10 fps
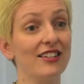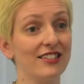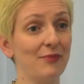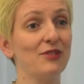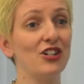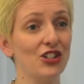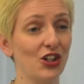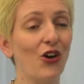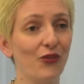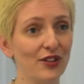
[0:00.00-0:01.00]
a step change in
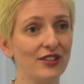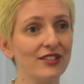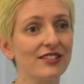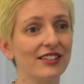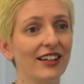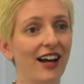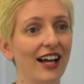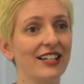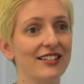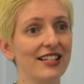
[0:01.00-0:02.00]
confidence.
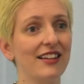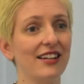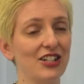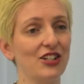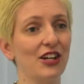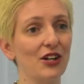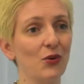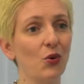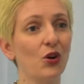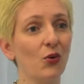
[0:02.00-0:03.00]
I can see that actually they're going
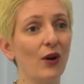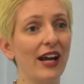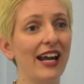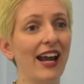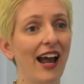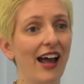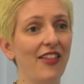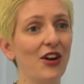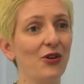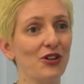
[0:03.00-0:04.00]
to walk away
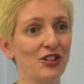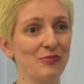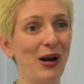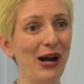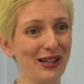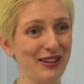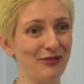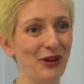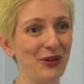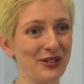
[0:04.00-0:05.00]
and they're not going to park the
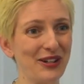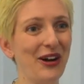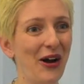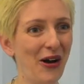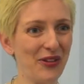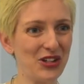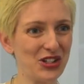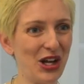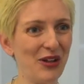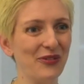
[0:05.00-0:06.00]
folder on the
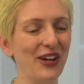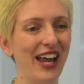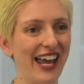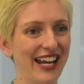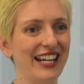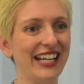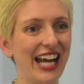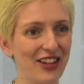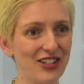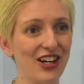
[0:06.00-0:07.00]
shelf and let it
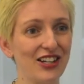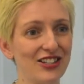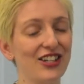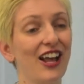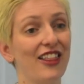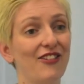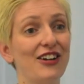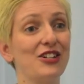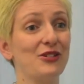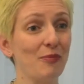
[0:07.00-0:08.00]
gather dust. They're
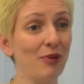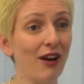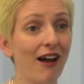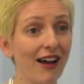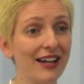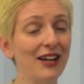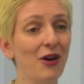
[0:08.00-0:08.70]
actually going to apply